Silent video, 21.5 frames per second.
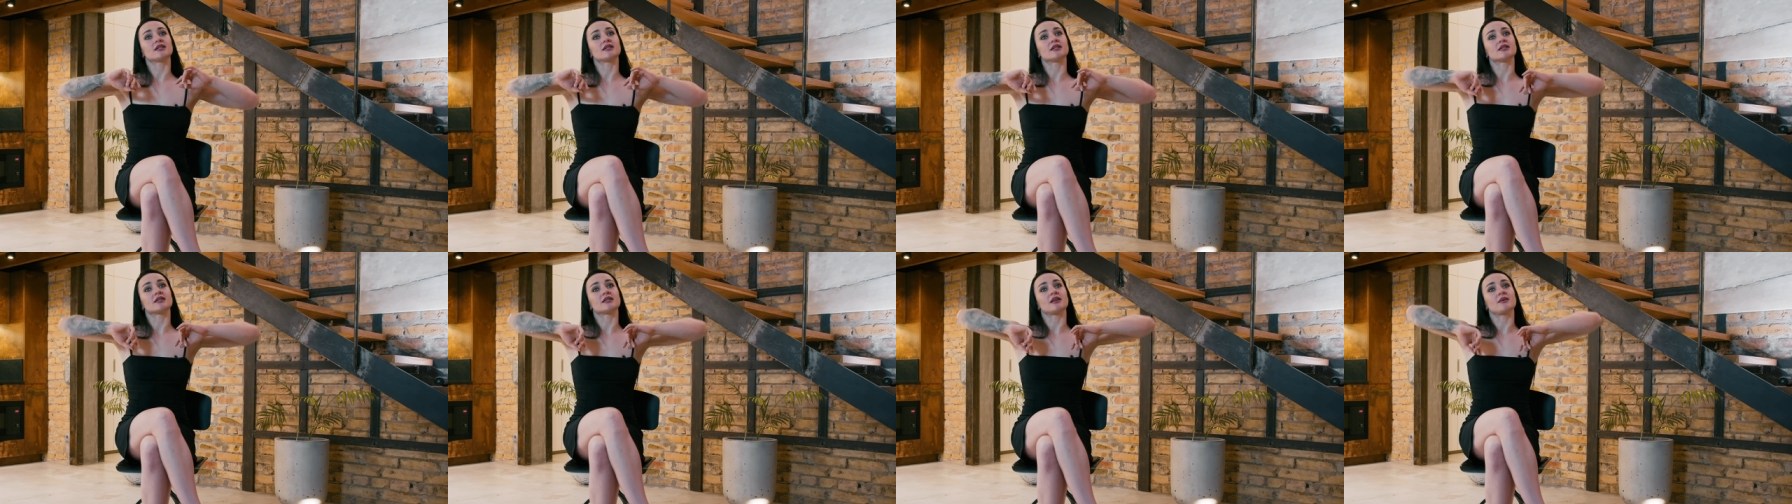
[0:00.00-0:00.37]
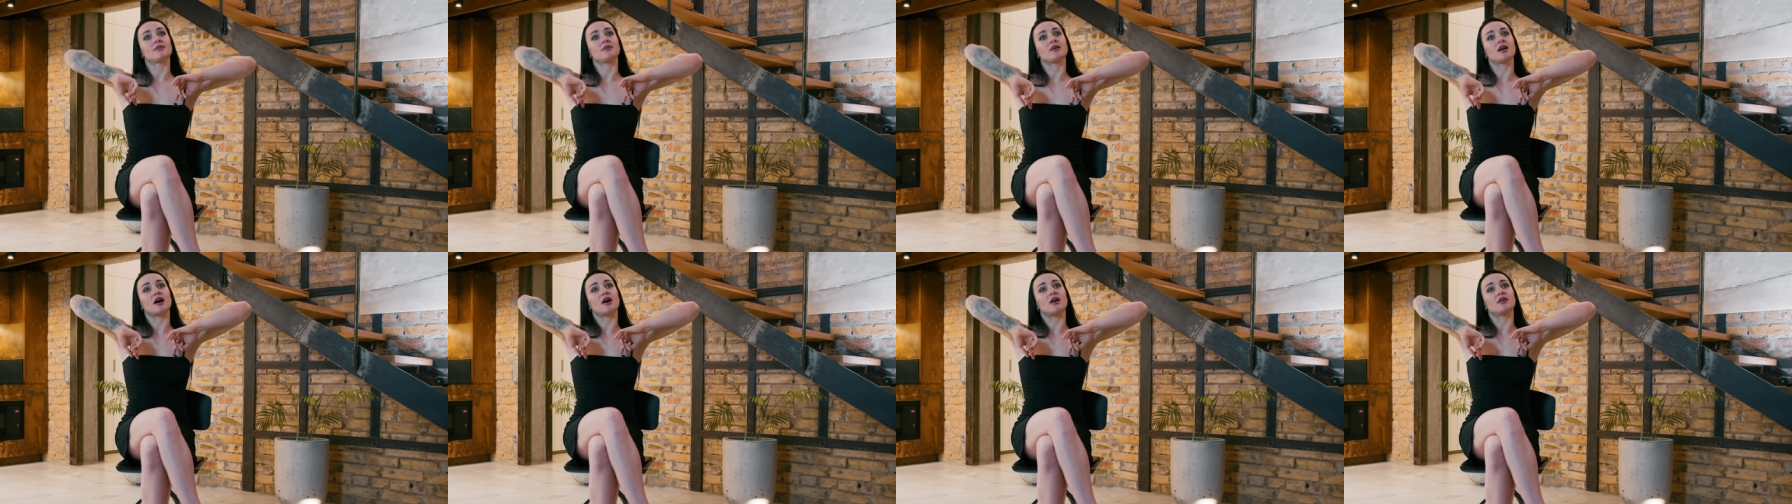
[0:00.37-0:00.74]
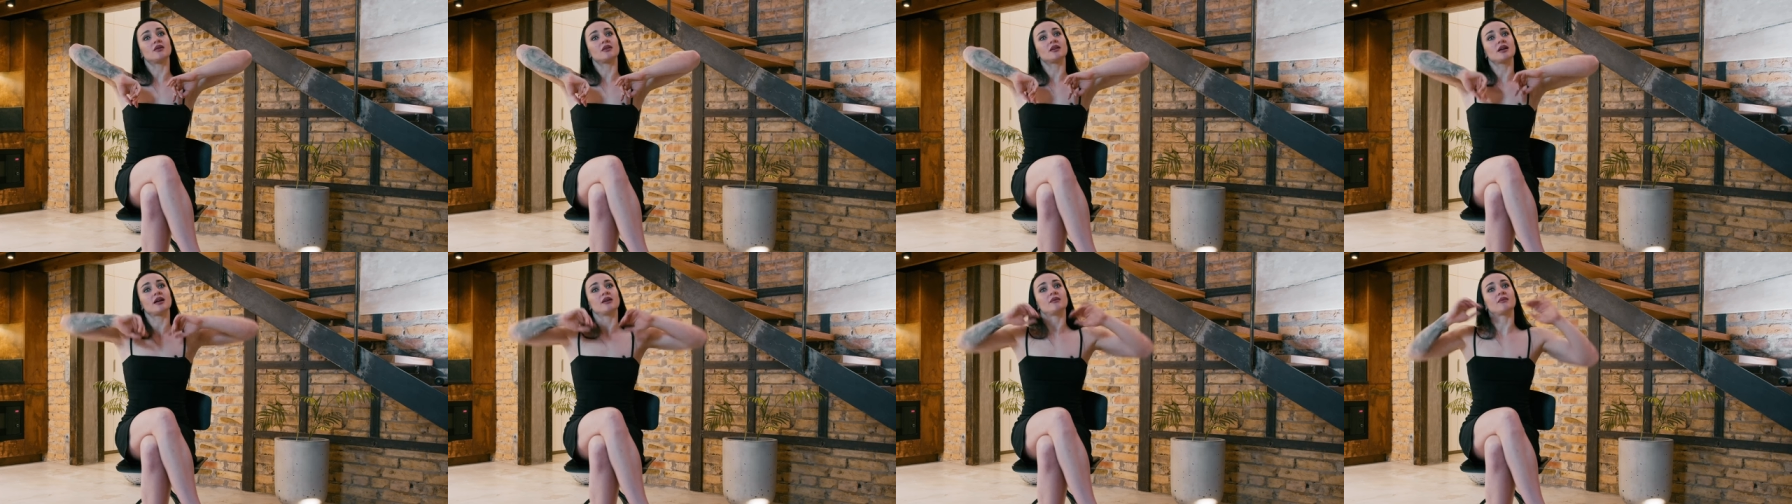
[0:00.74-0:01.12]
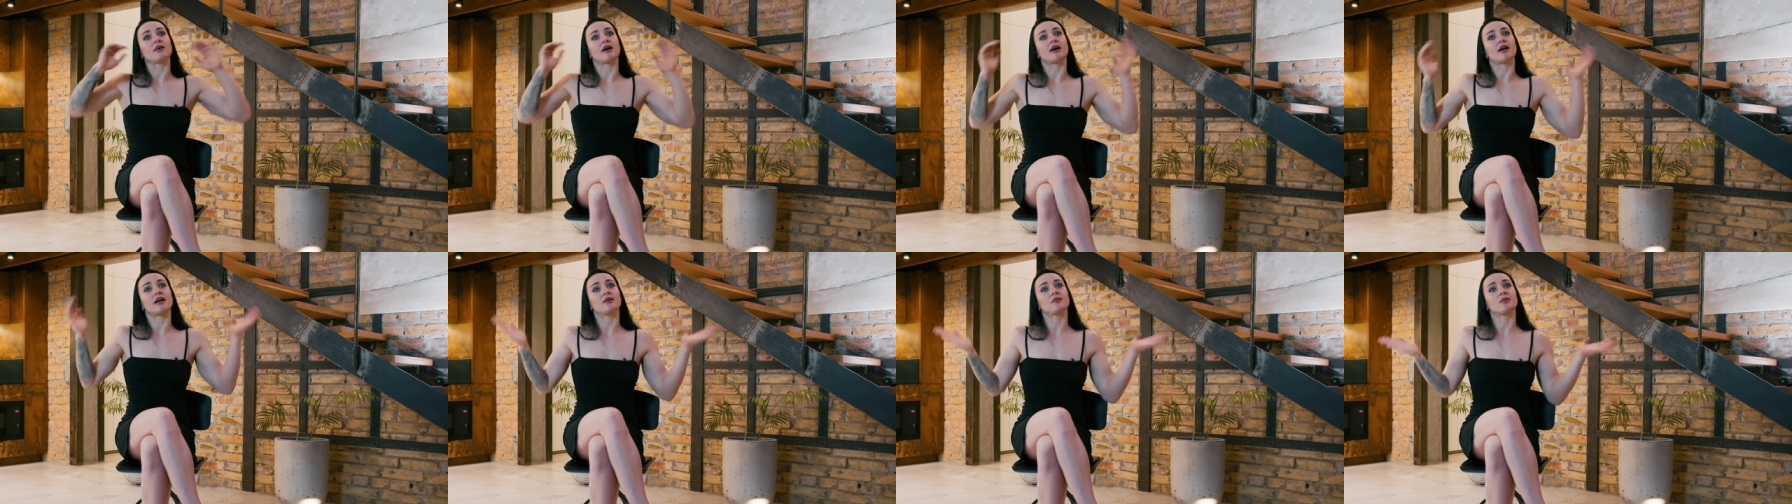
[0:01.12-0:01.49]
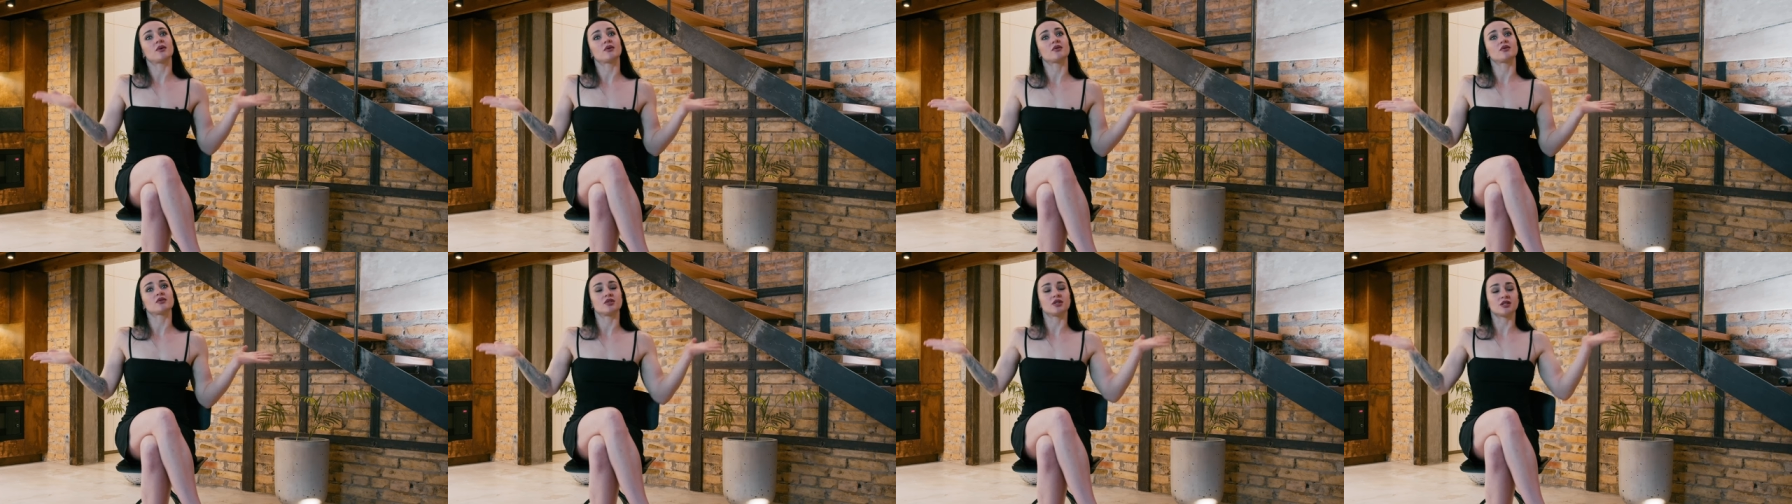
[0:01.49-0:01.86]
just slipped out, and my
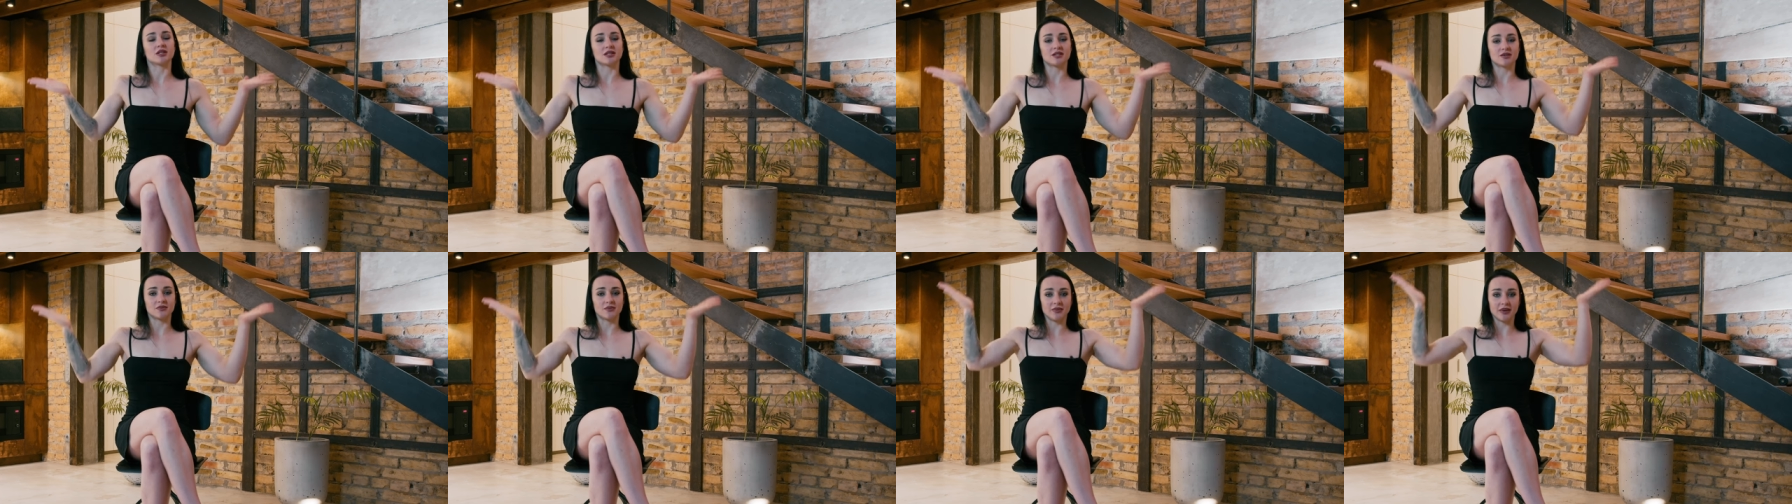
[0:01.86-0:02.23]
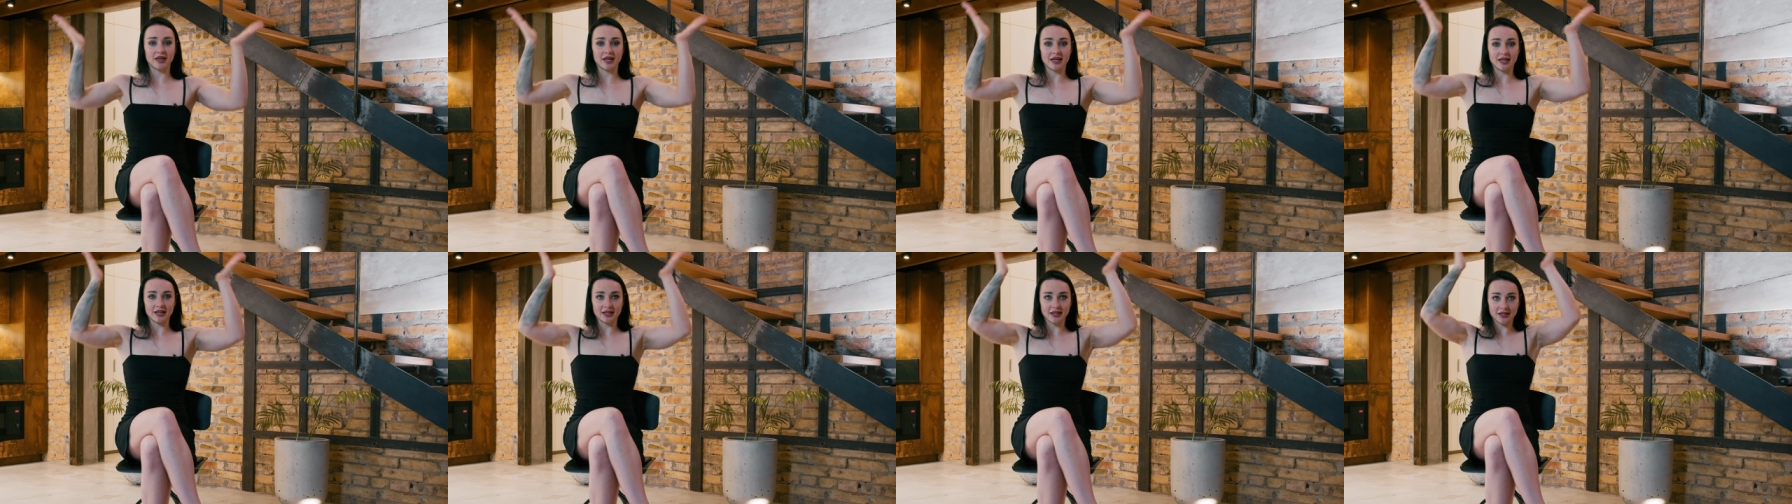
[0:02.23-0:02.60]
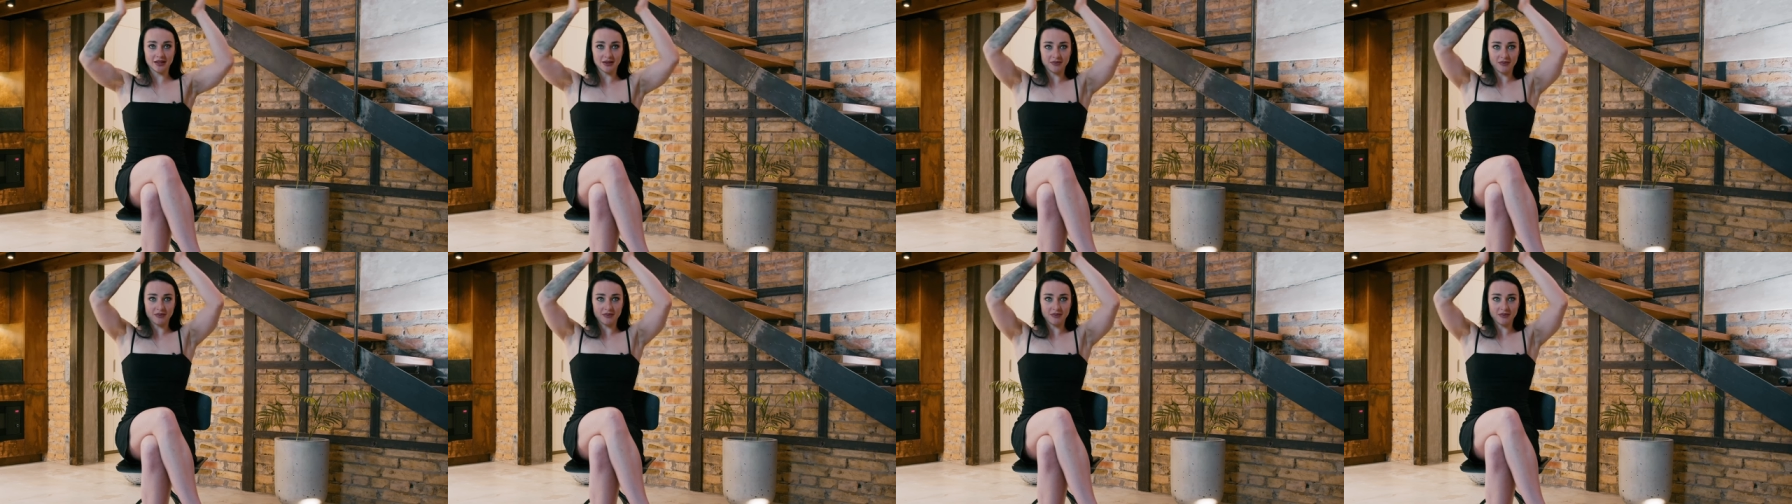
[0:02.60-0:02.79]
elbows just met